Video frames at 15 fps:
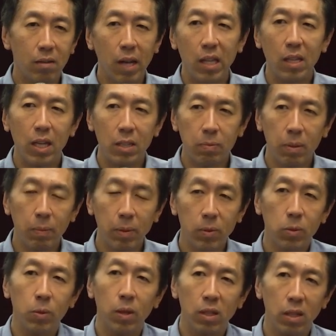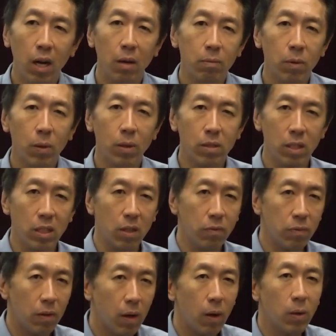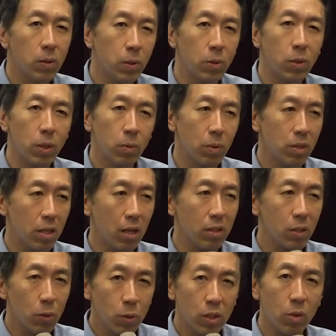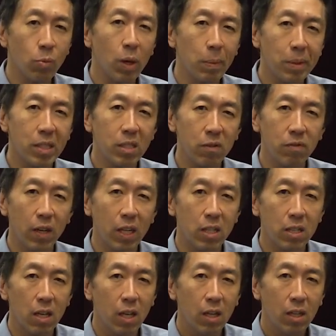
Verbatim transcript: That lets people do a lot more than if all you knew was how to use a web interface